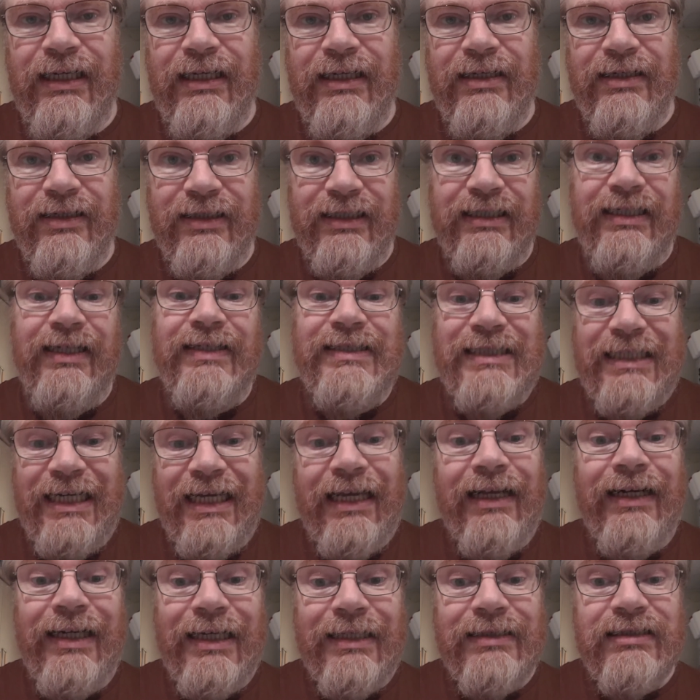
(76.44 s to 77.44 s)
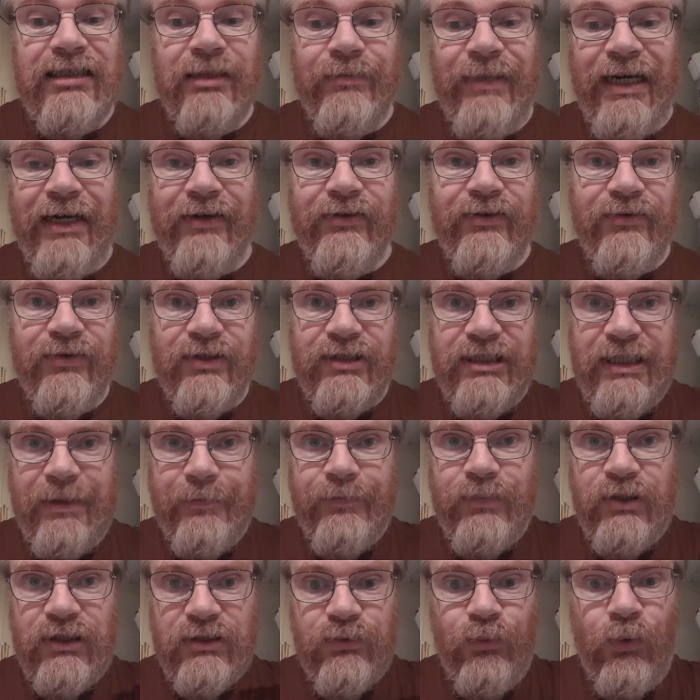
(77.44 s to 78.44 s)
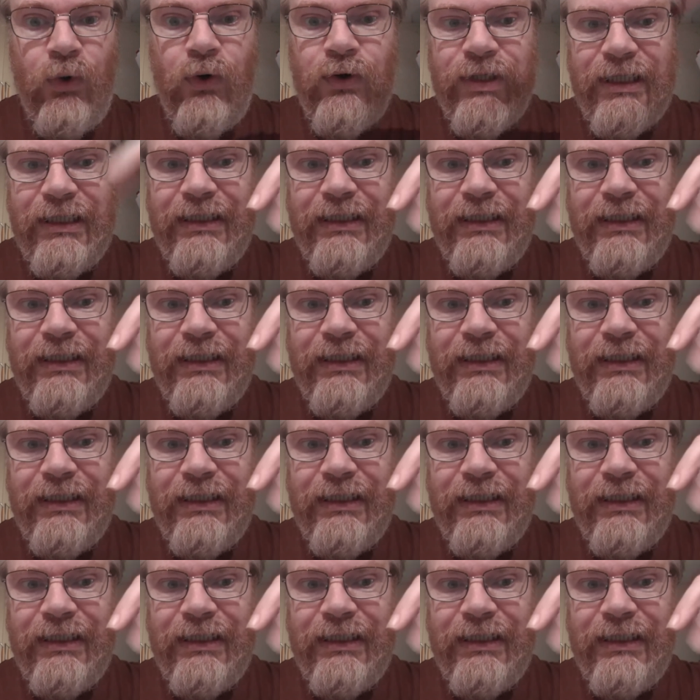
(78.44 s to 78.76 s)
And a dozen aliens come out of the ship just walking